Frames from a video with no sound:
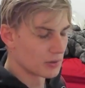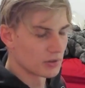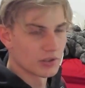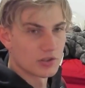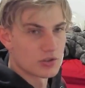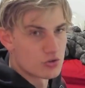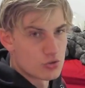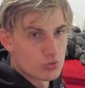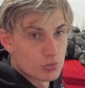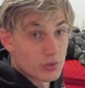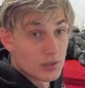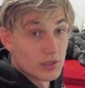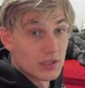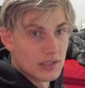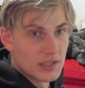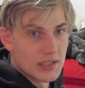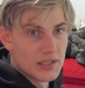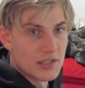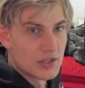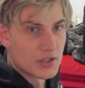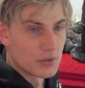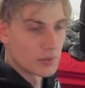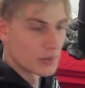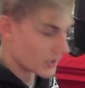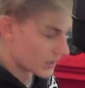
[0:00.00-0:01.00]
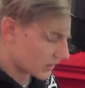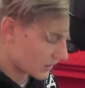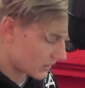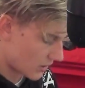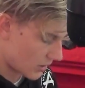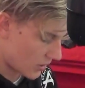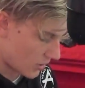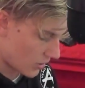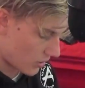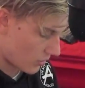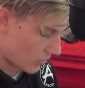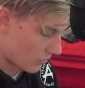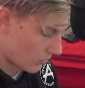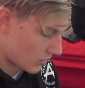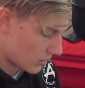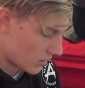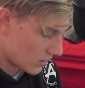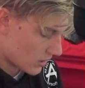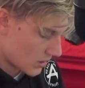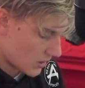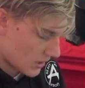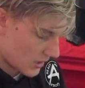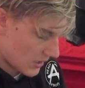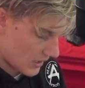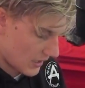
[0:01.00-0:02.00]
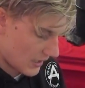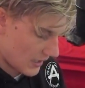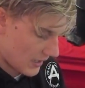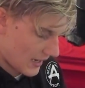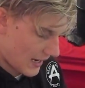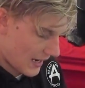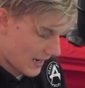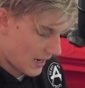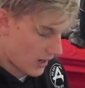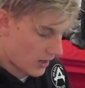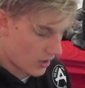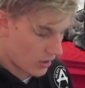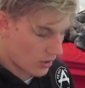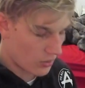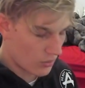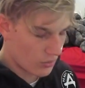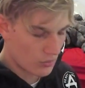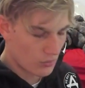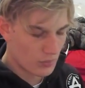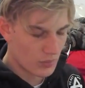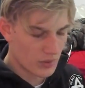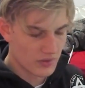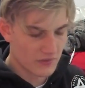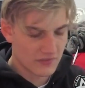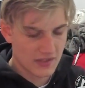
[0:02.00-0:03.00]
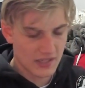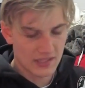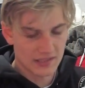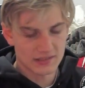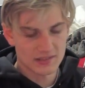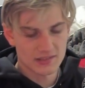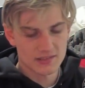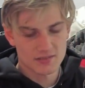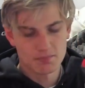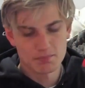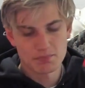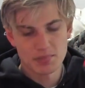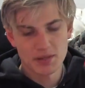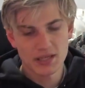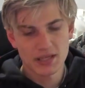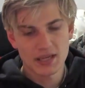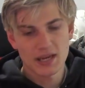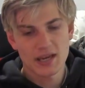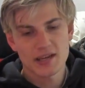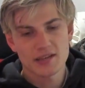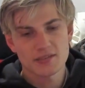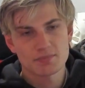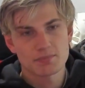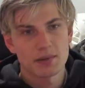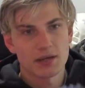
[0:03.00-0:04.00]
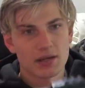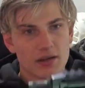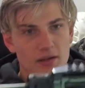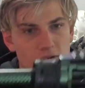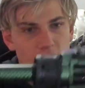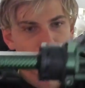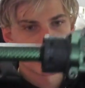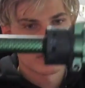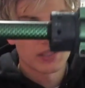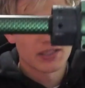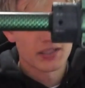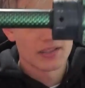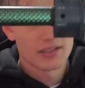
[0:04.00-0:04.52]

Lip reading: to drill into it. No. And now we've got this big ass barrel nut